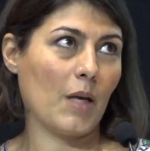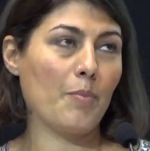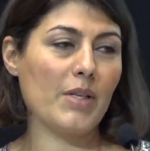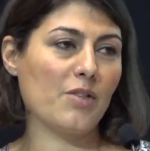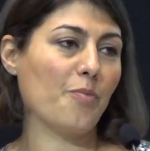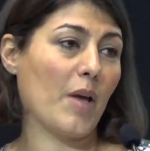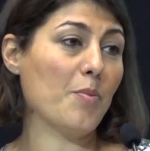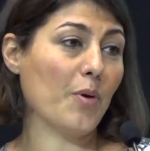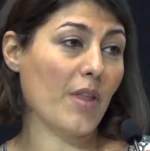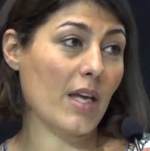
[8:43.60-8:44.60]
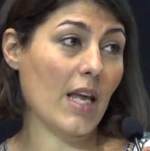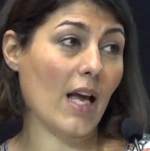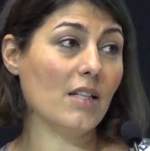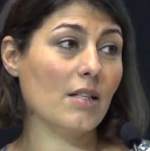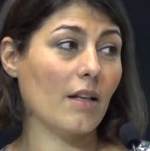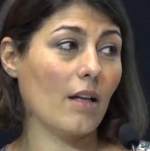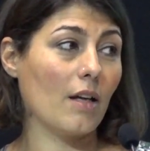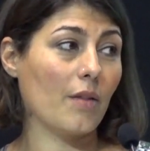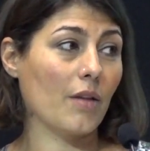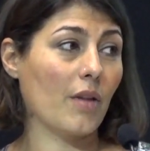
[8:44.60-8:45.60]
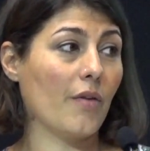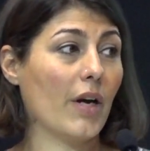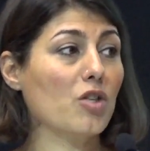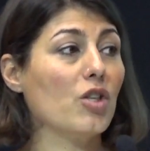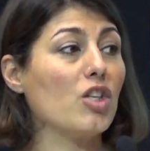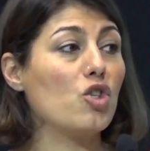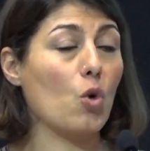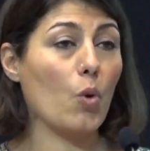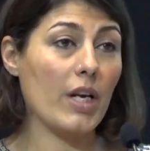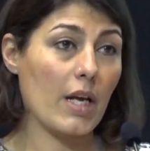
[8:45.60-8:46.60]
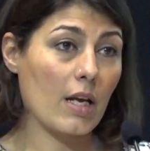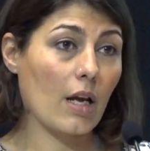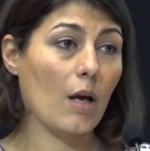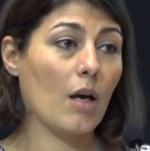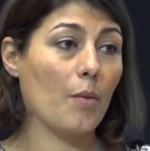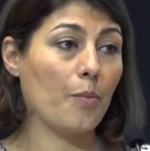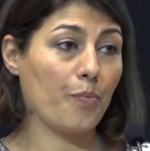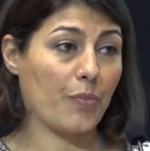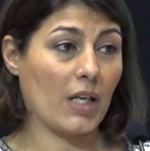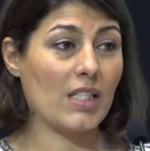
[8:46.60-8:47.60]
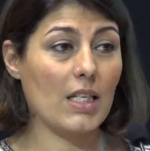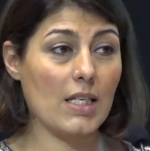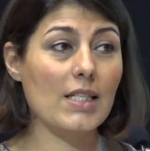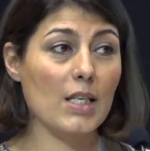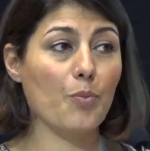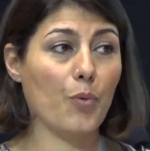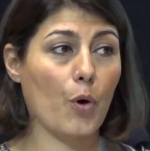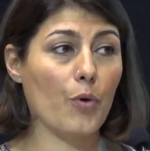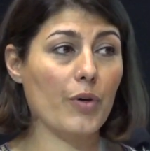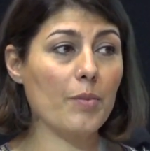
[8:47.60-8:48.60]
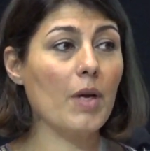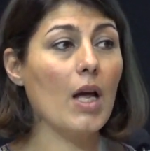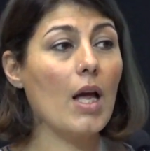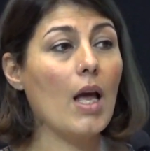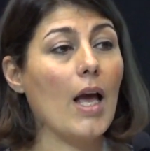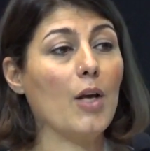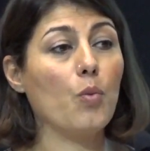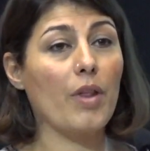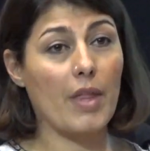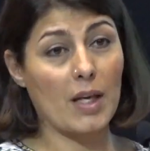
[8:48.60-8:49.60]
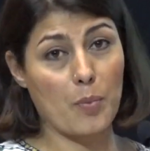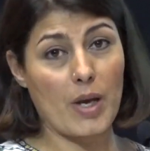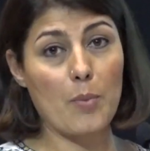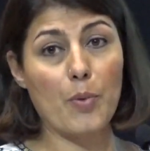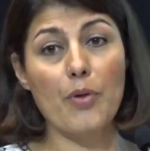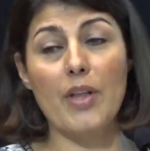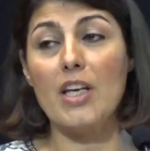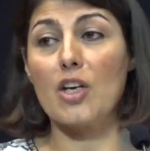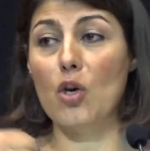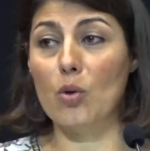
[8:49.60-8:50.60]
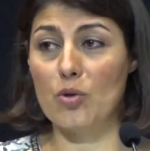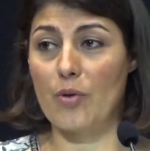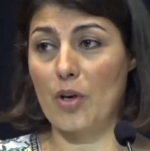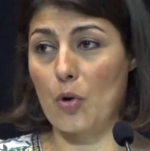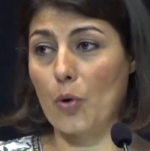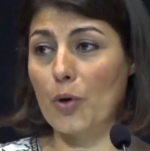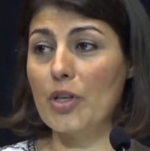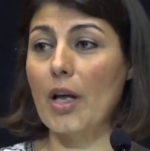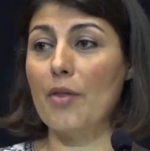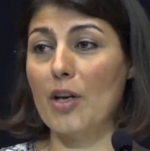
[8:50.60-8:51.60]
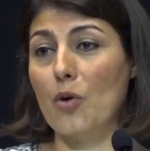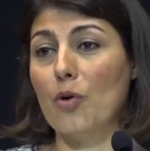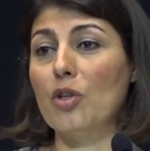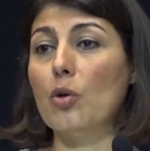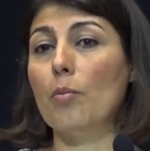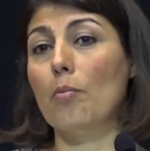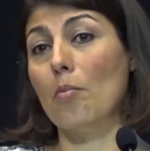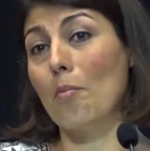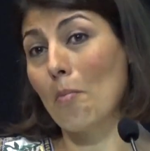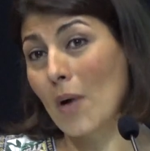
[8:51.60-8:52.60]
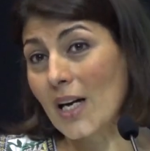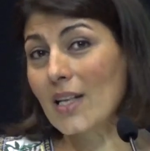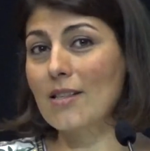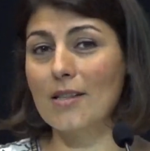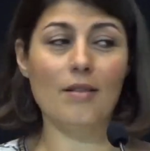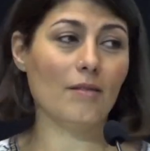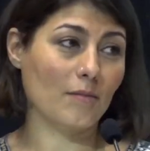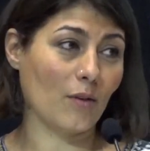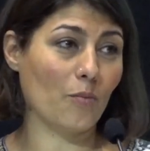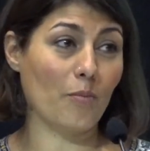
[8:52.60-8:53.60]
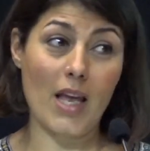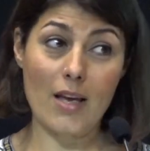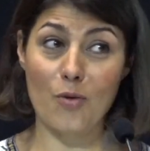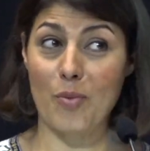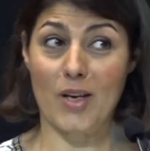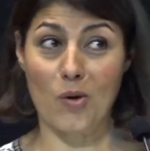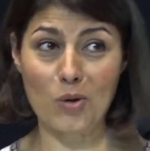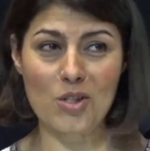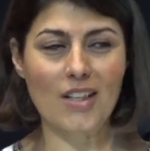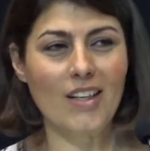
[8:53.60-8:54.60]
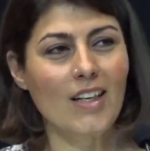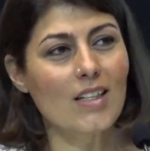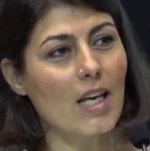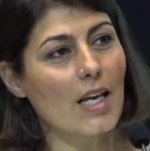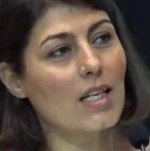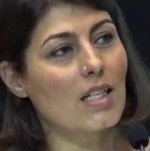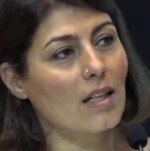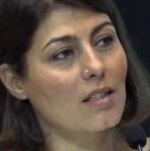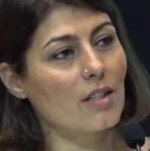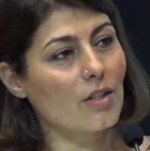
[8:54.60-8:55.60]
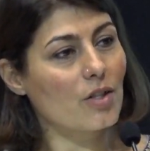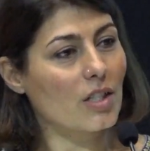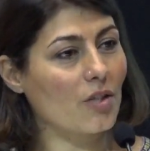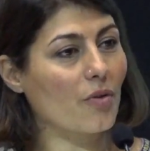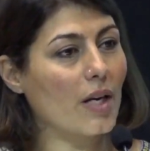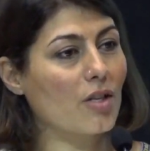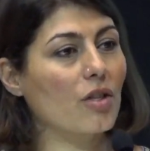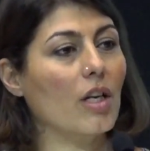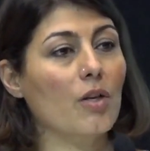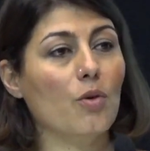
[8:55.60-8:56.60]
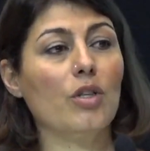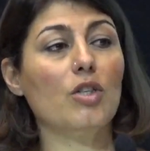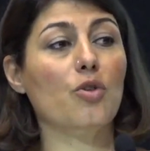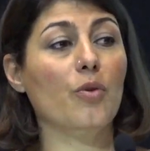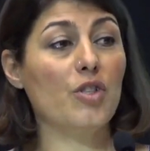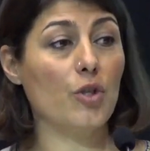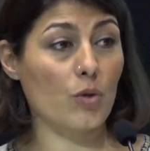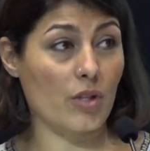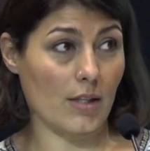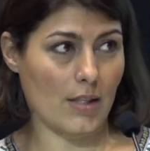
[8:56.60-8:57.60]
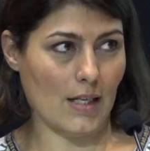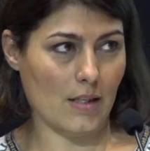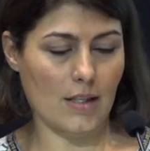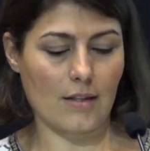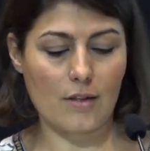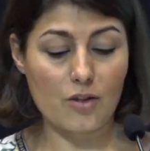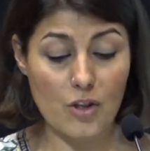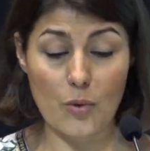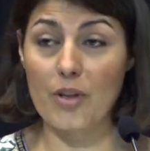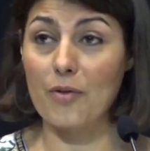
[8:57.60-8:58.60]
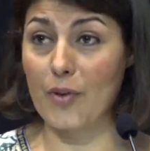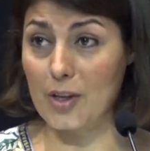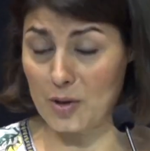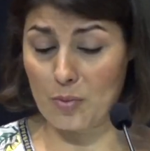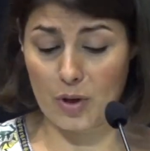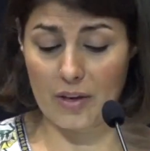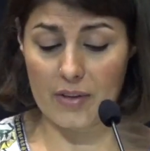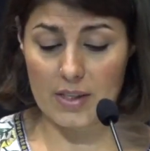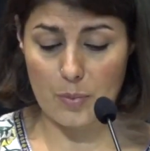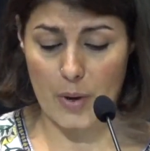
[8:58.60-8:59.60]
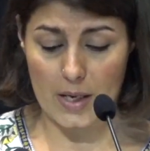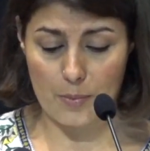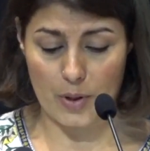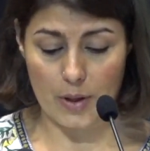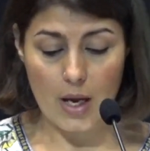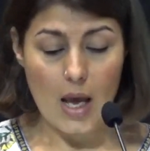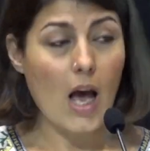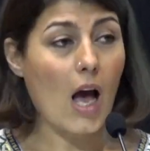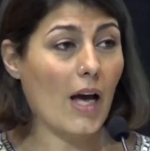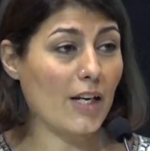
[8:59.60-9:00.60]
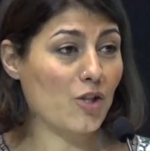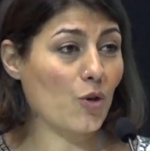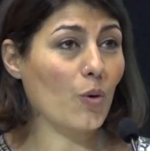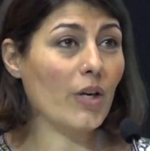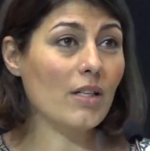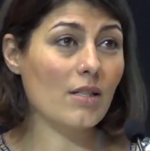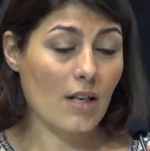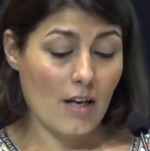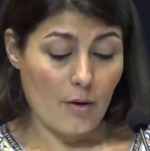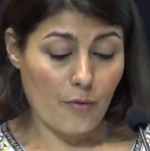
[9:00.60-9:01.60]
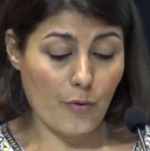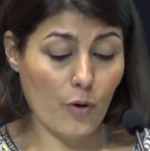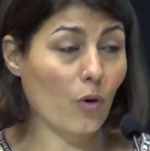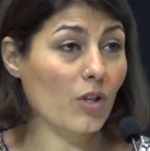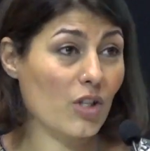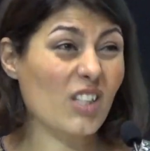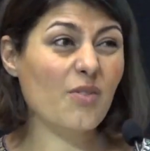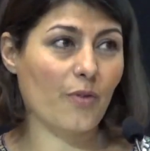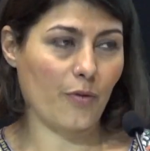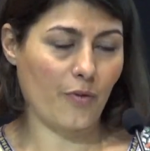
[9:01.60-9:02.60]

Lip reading: piece of paper they get that they're actually joining a TC program, and with that paper they can go to the court, and the court may or may not take it under consideration in order to reduce their sentence. So their first motive is the paper. I joined just for